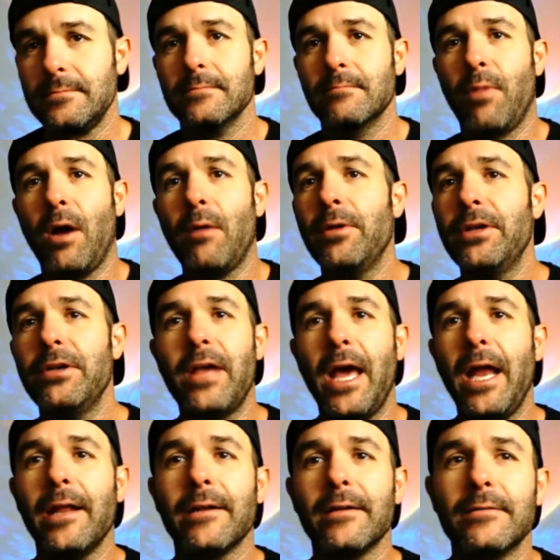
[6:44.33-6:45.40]
Barbara, you
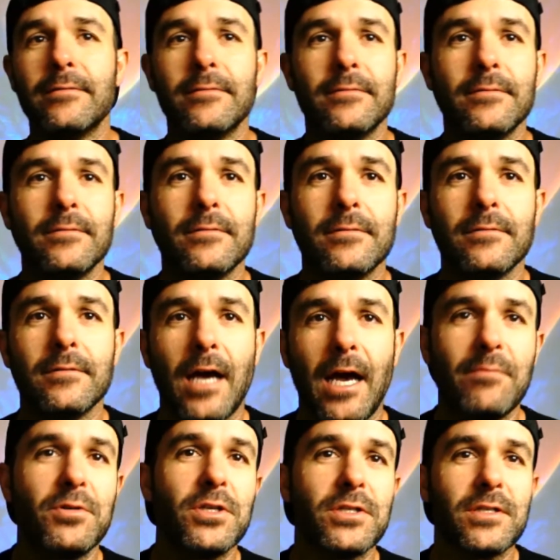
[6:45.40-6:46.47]
get it.
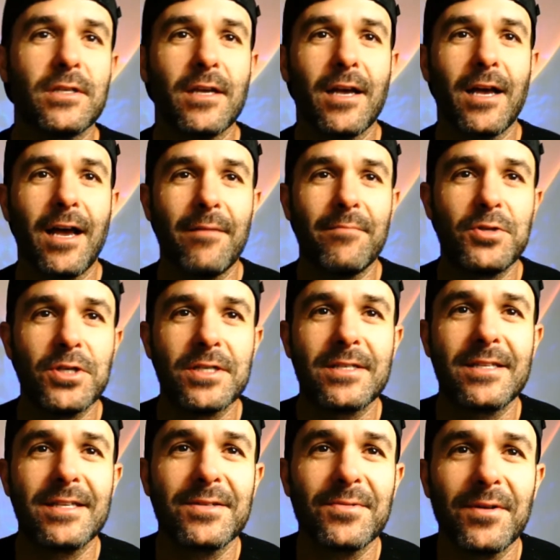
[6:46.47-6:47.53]
I'm just
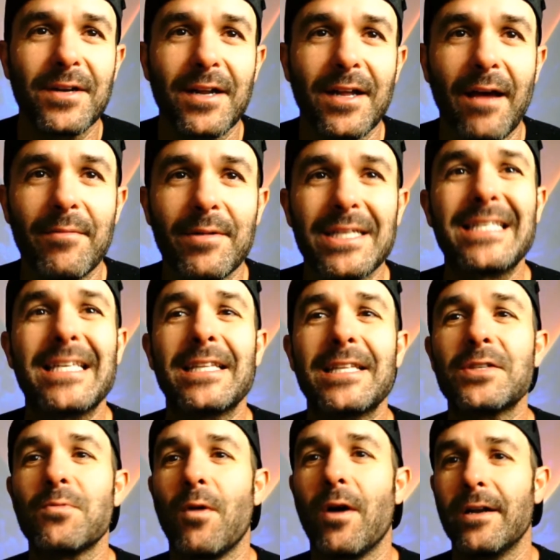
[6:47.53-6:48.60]
this one. I'm going to sit
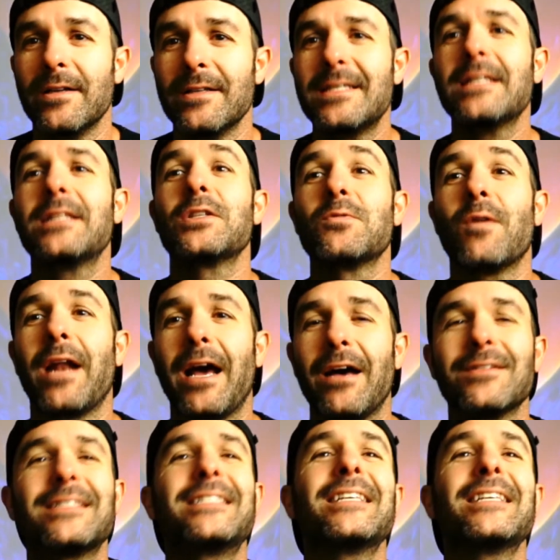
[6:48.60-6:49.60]
this one out.